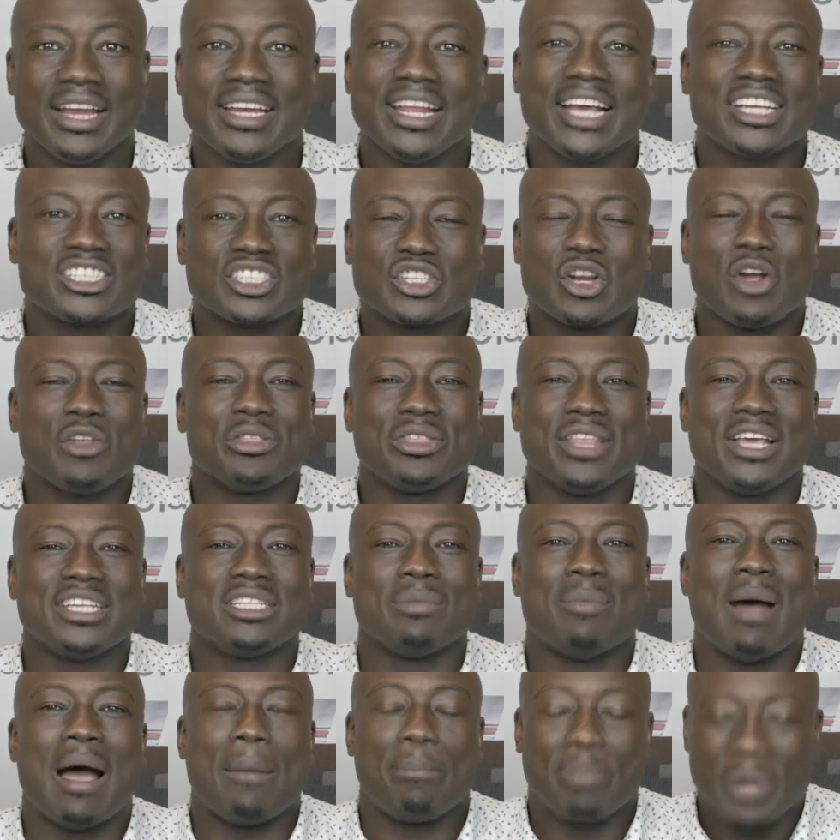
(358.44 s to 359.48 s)
There's certain things
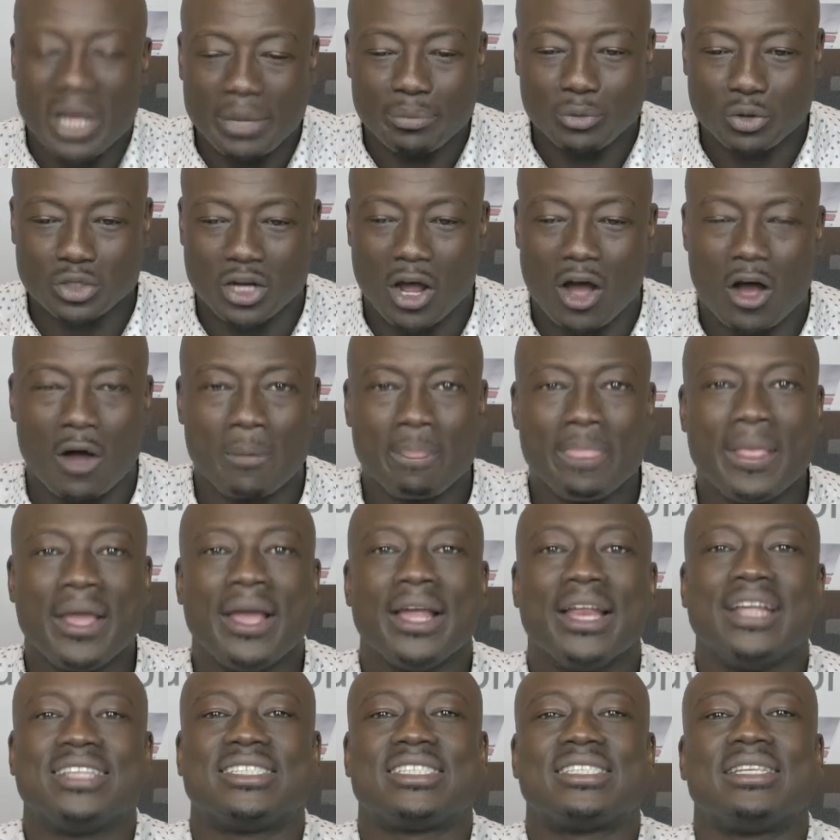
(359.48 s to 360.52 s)
about people, dog.
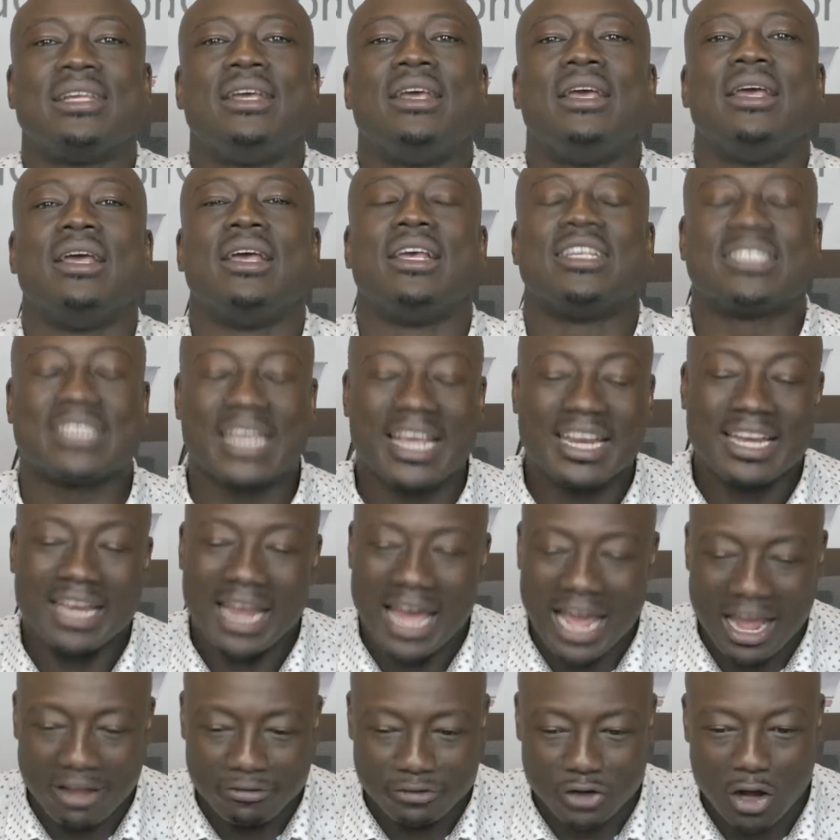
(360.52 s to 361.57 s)
It's in
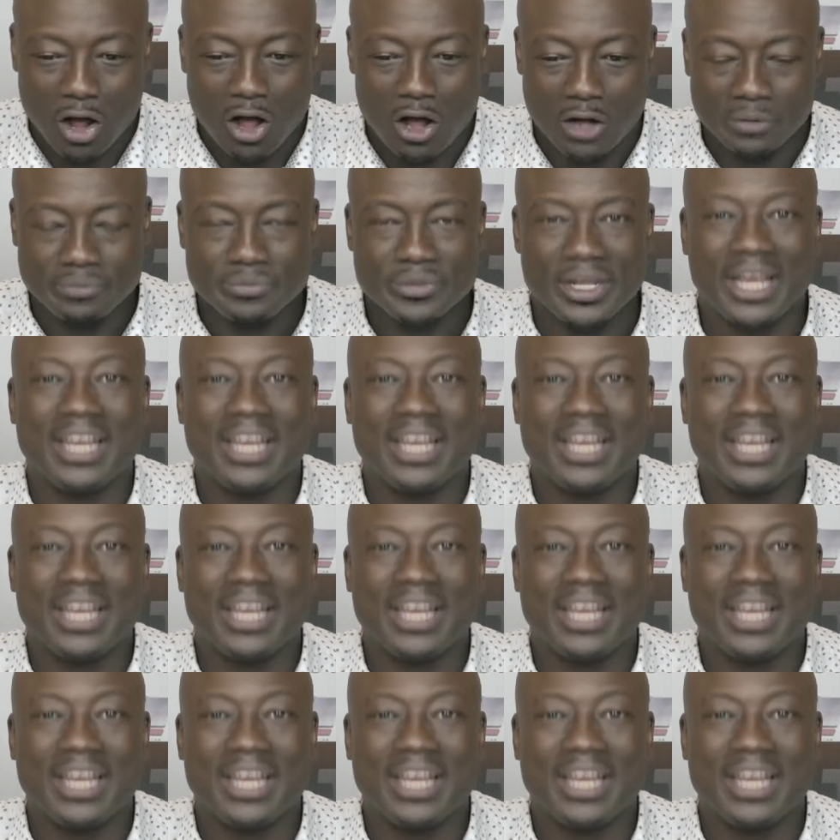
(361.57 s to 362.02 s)
life, dog.